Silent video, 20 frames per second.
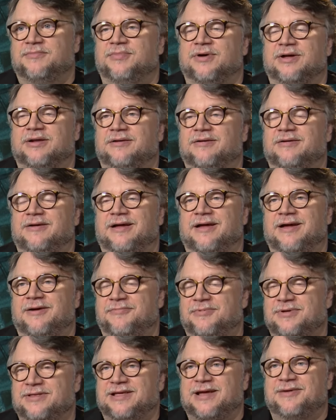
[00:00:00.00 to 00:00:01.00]
but
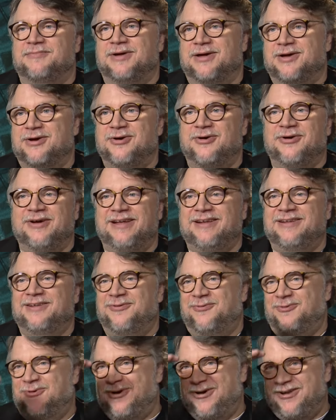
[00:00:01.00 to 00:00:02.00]
every time I go in the
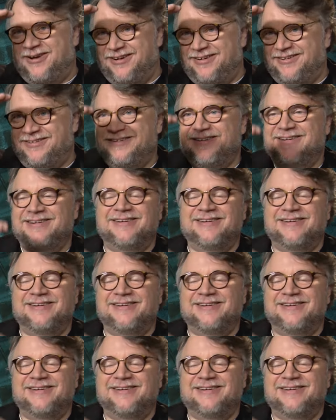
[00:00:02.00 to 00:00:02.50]
water,